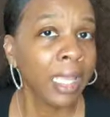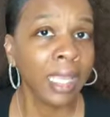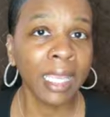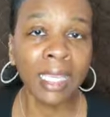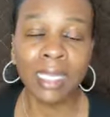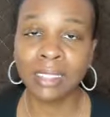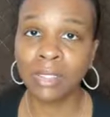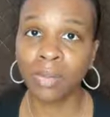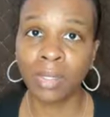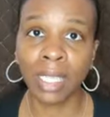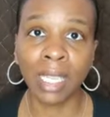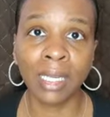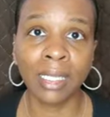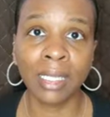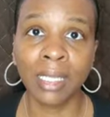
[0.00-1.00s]
It is
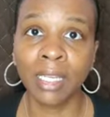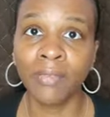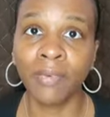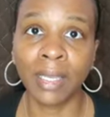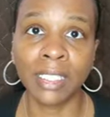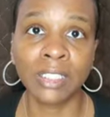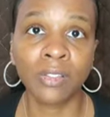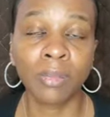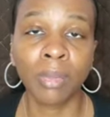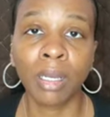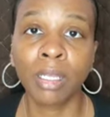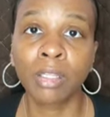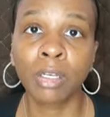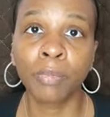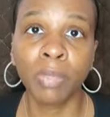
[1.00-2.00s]
okay to get advice from
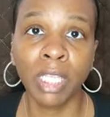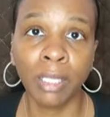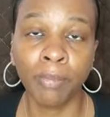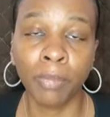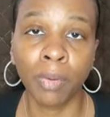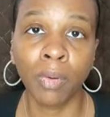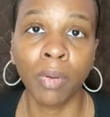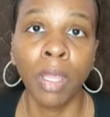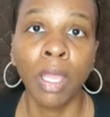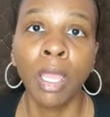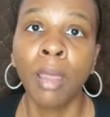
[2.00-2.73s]
other people.